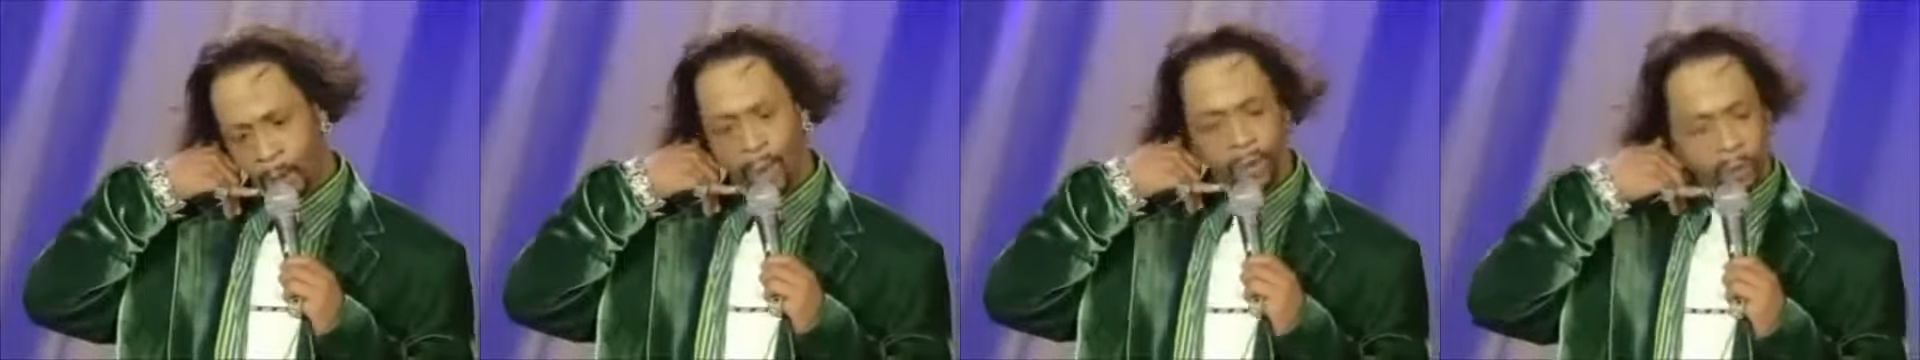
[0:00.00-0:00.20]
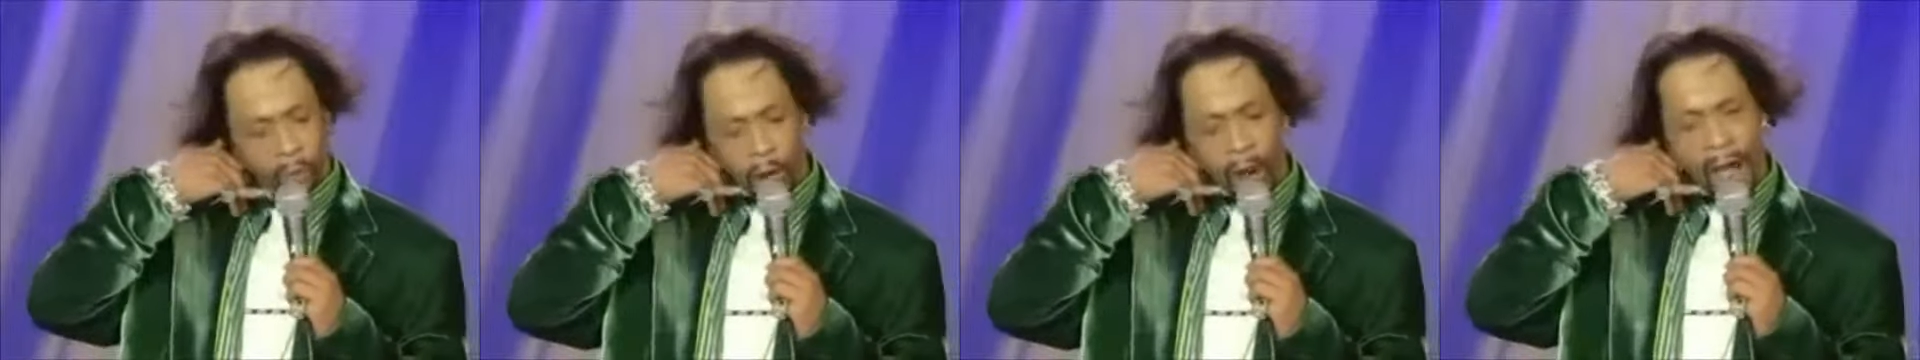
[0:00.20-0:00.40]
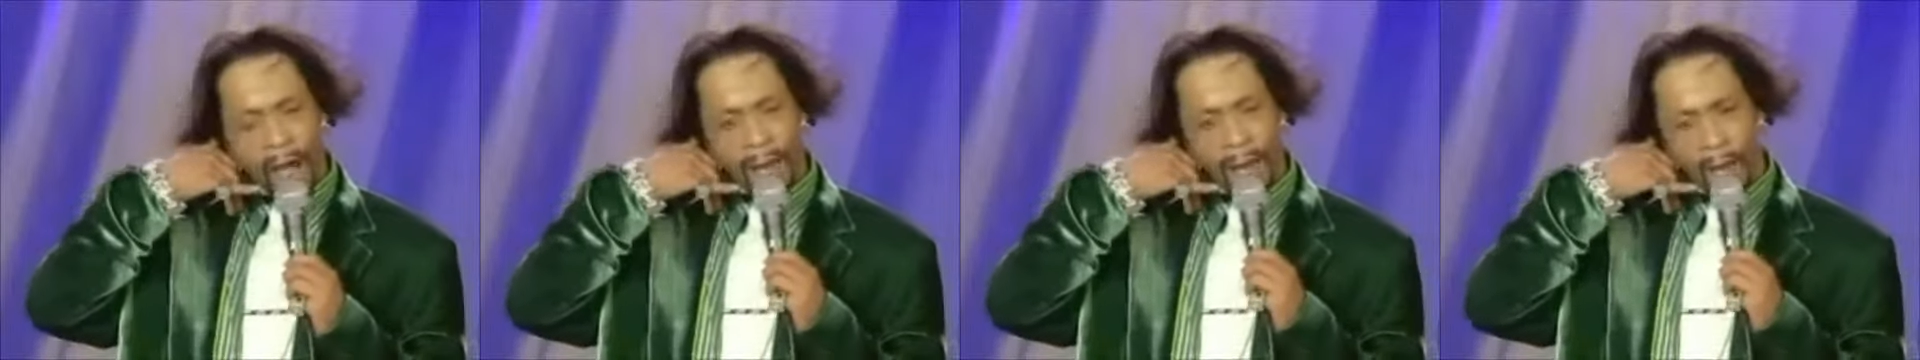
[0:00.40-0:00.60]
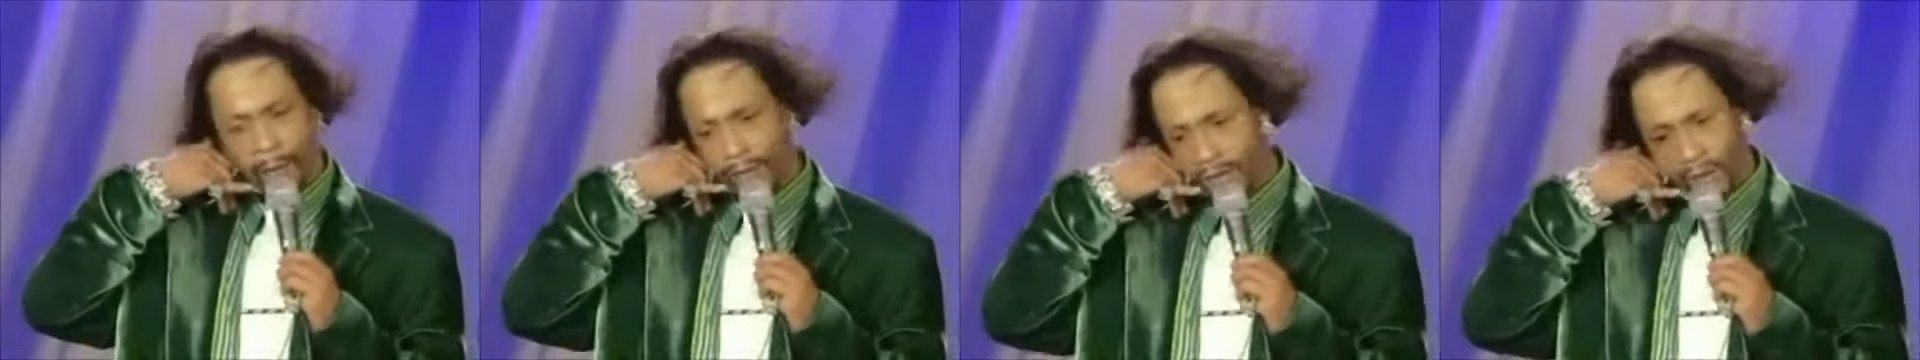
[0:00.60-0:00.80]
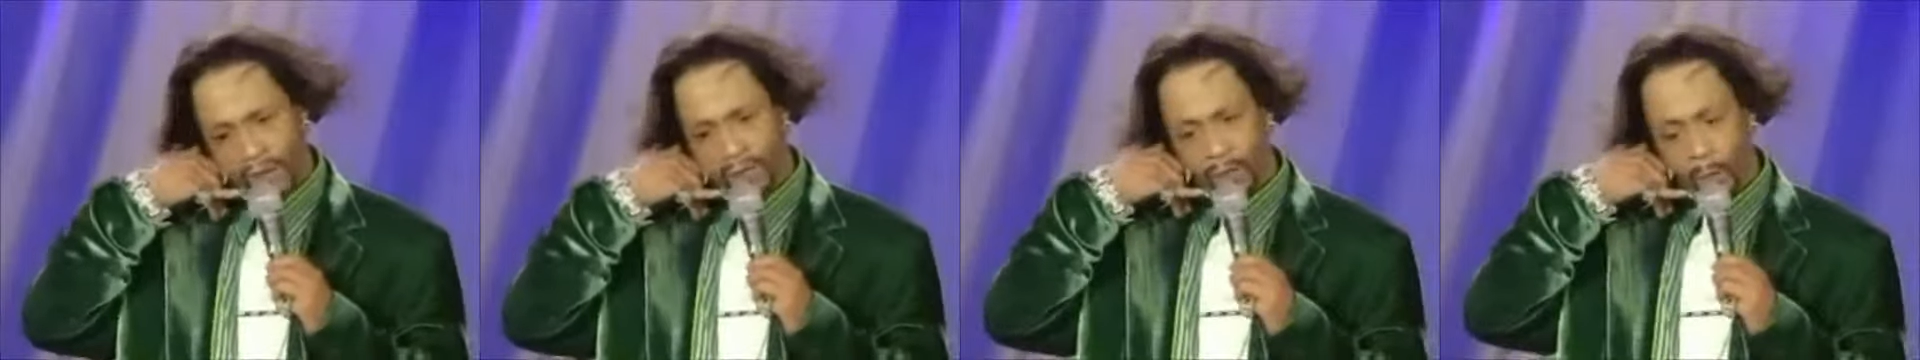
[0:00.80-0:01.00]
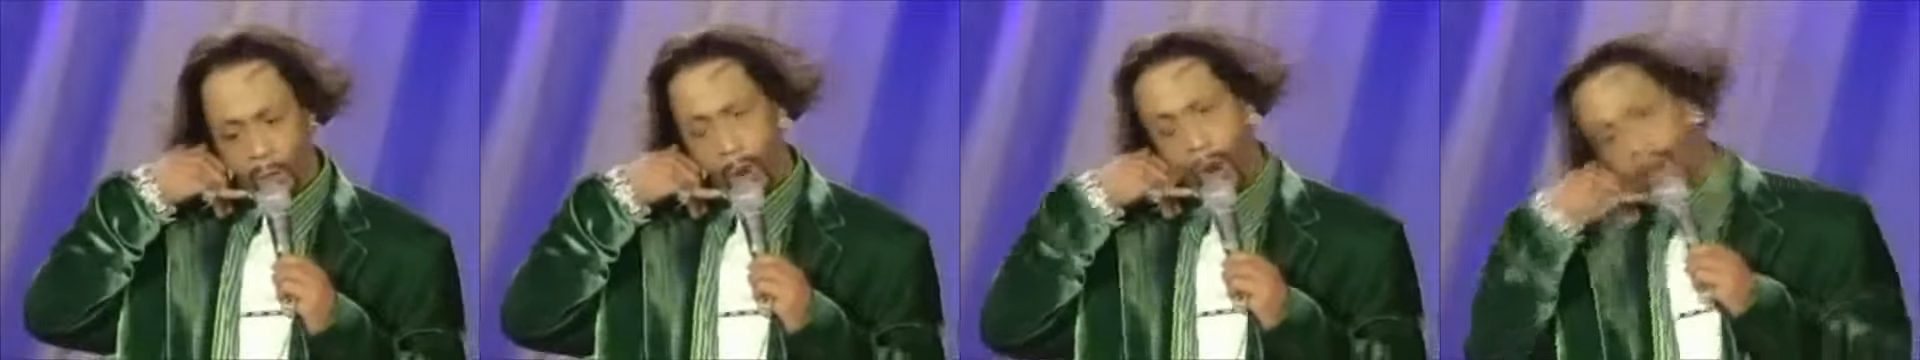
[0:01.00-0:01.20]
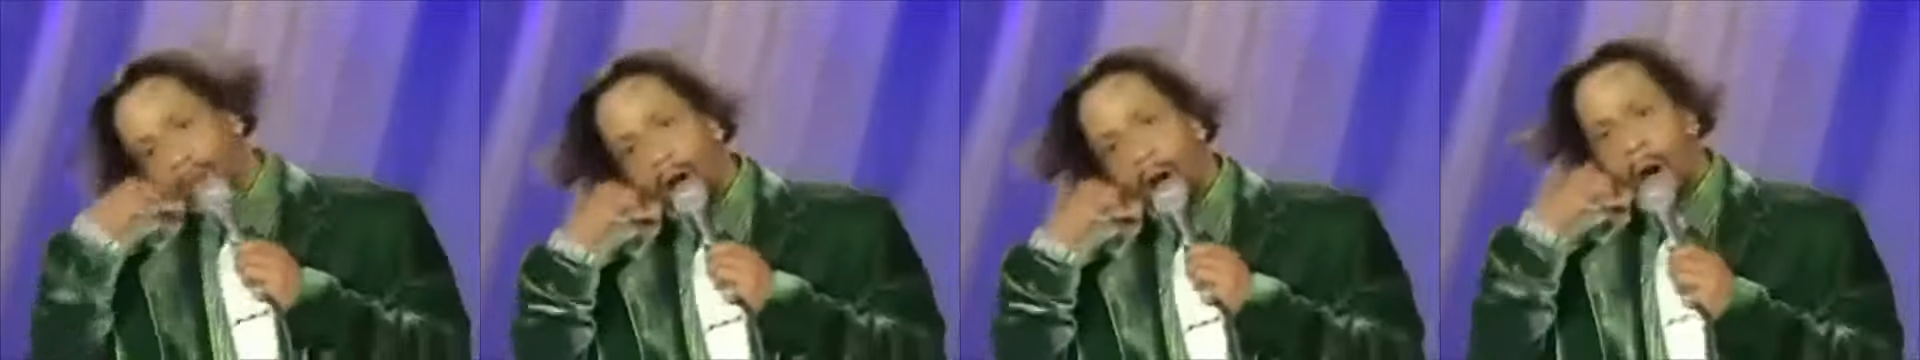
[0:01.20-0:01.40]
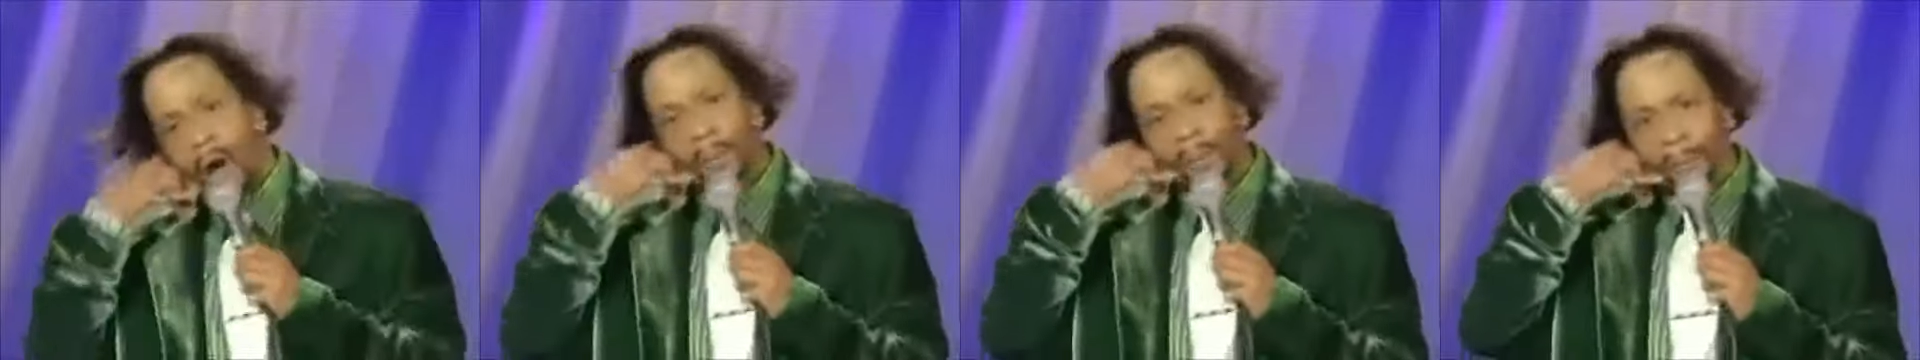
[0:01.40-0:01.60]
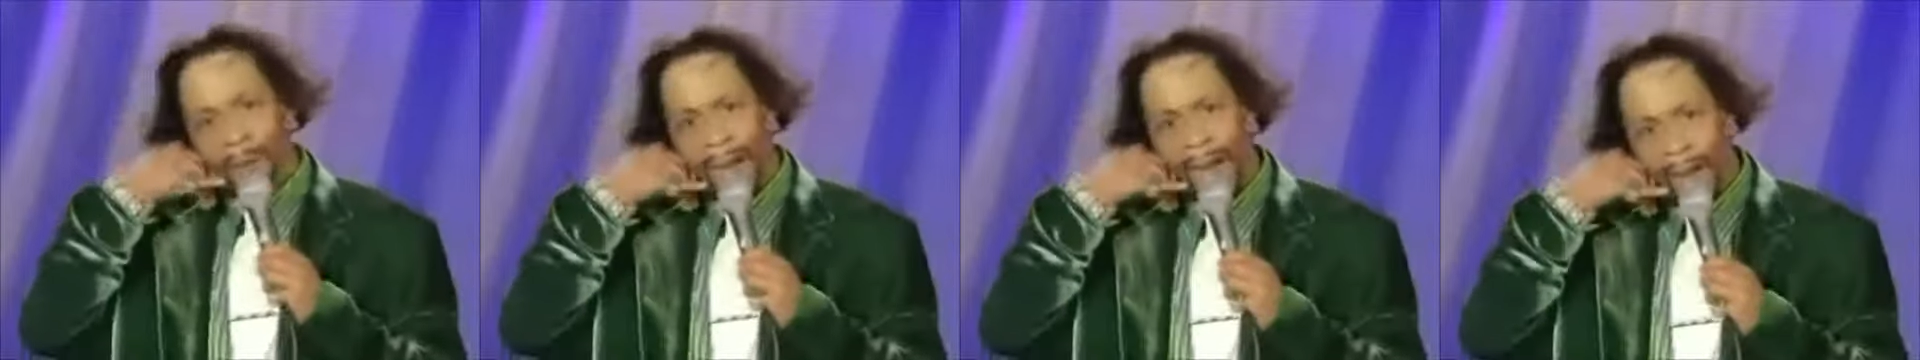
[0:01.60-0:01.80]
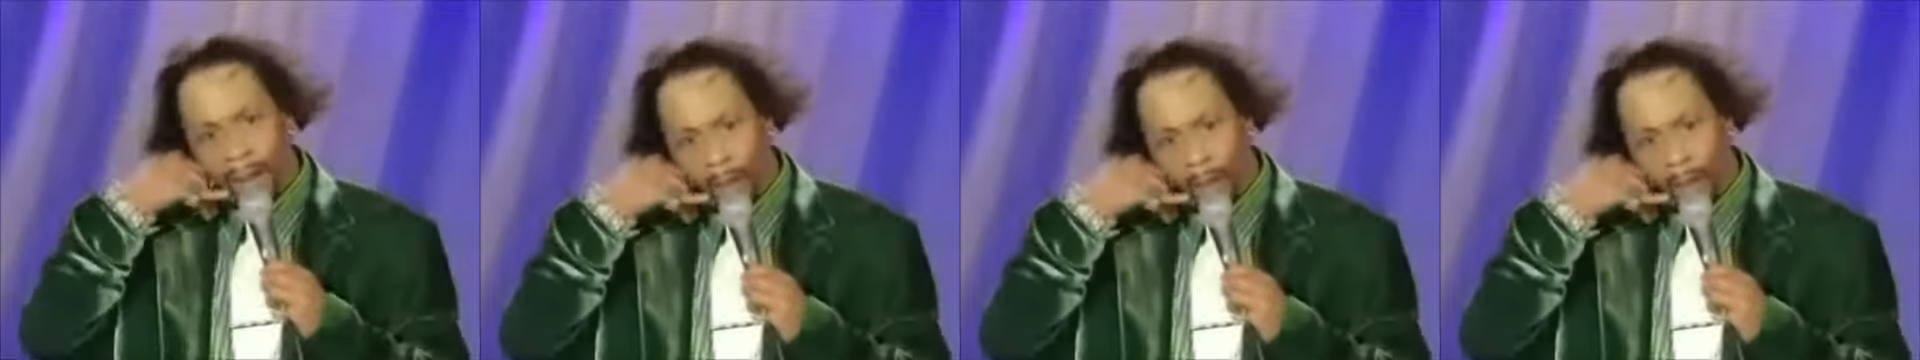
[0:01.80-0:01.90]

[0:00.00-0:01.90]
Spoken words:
Well, try it. If it doesn't work, call me